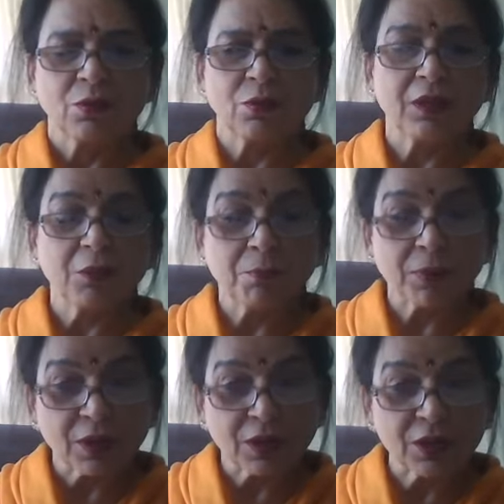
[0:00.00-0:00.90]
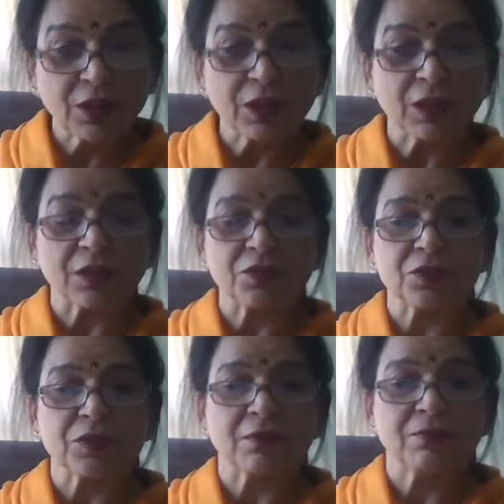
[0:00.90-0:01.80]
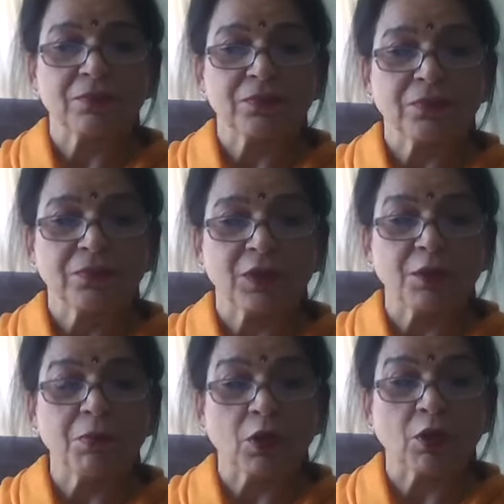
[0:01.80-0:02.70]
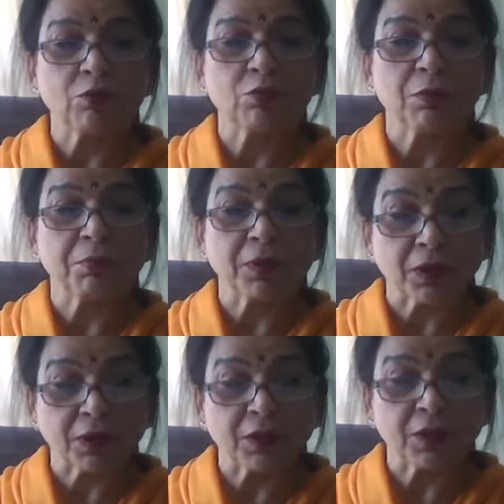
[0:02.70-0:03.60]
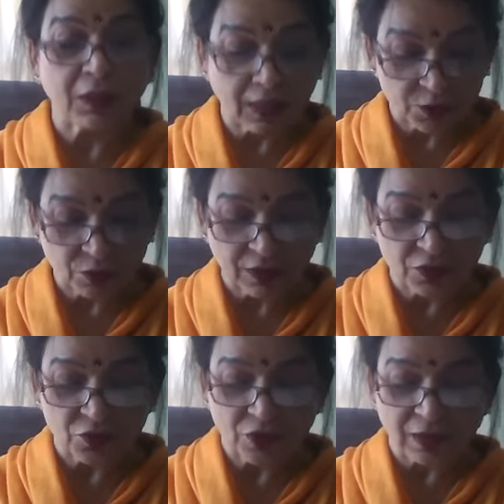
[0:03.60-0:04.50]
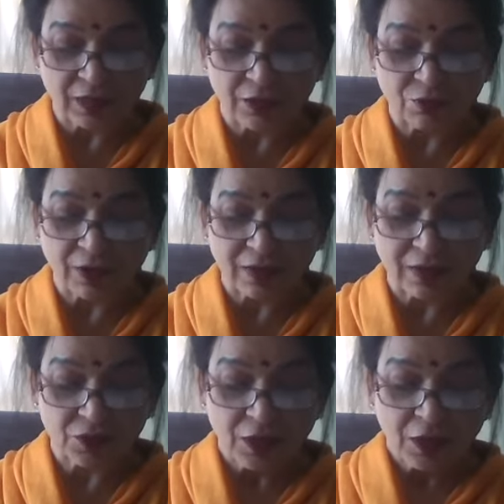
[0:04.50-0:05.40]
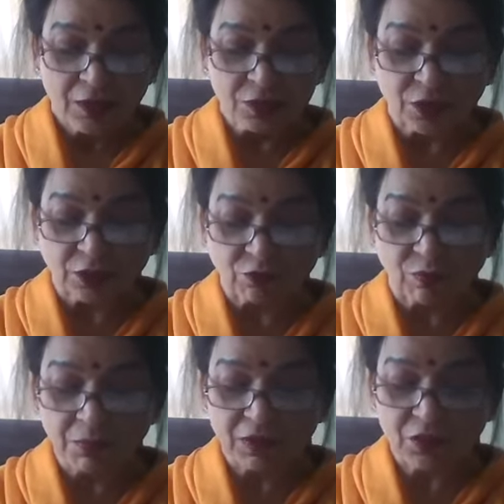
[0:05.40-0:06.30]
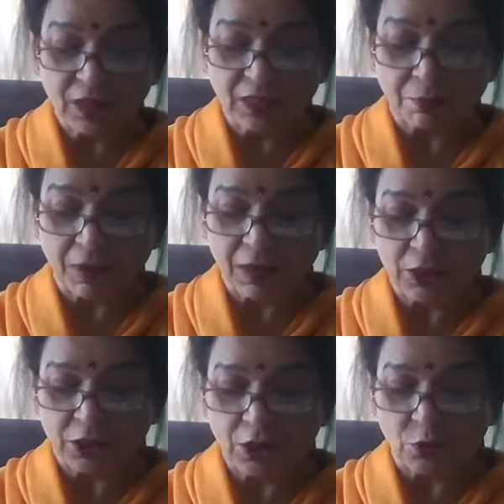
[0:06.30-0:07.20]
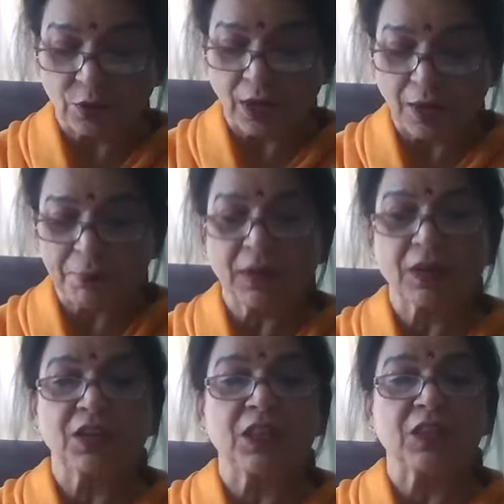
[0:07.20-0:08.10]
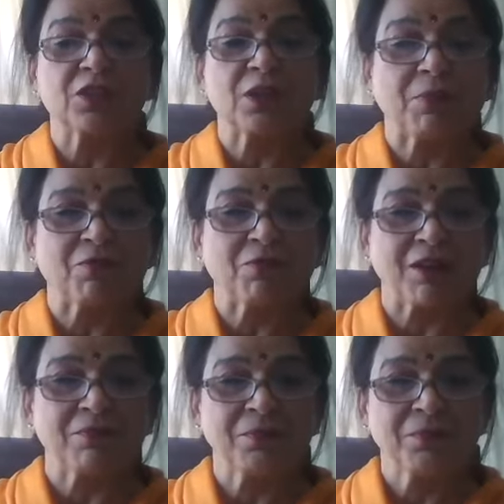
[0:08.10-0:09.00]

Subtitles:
Only the Prakriti is. They belong to the Prakriti. That's what he's trying to tell us. Sattvam raja tama iti guna prakriti sambhava.